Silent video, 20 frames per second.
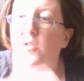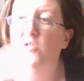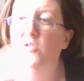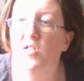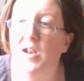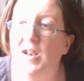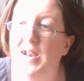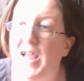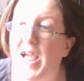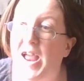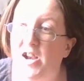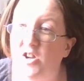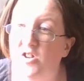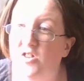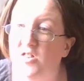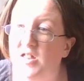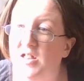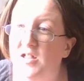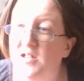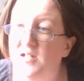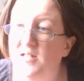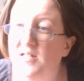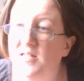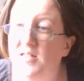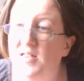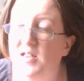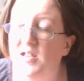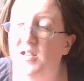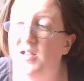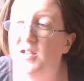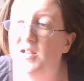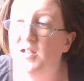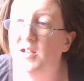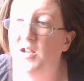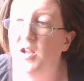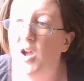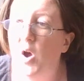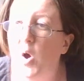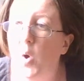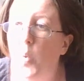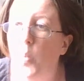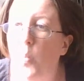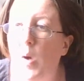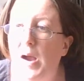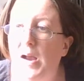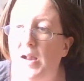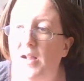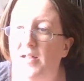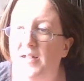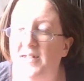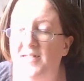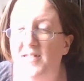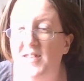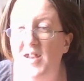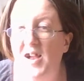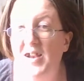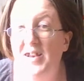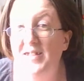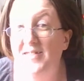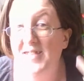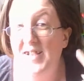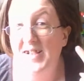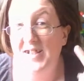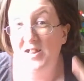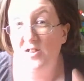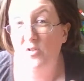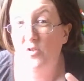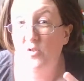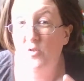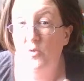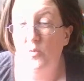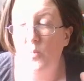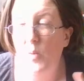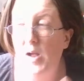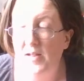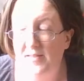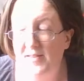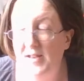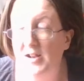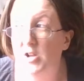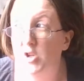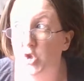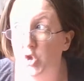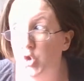of those little ladder things. While it's not a